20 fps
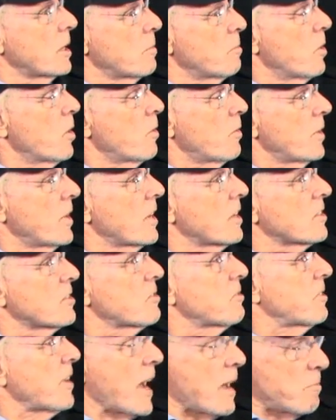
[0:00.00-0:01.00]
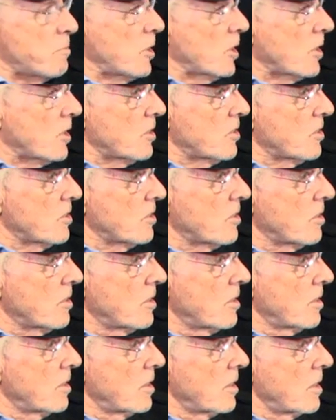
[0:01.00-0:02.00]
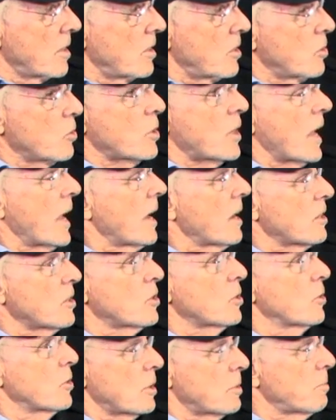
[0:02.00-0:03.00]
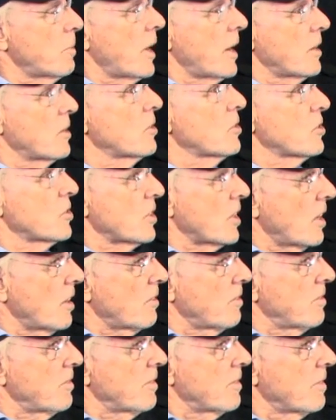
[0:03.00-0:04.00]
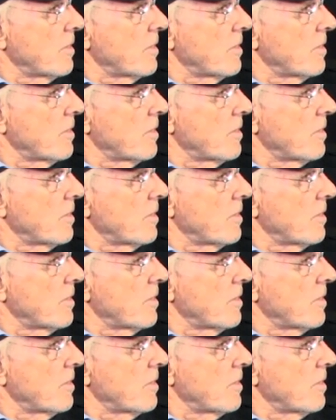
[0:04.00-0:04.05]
a movie is fabulous. You can't do it by yourself.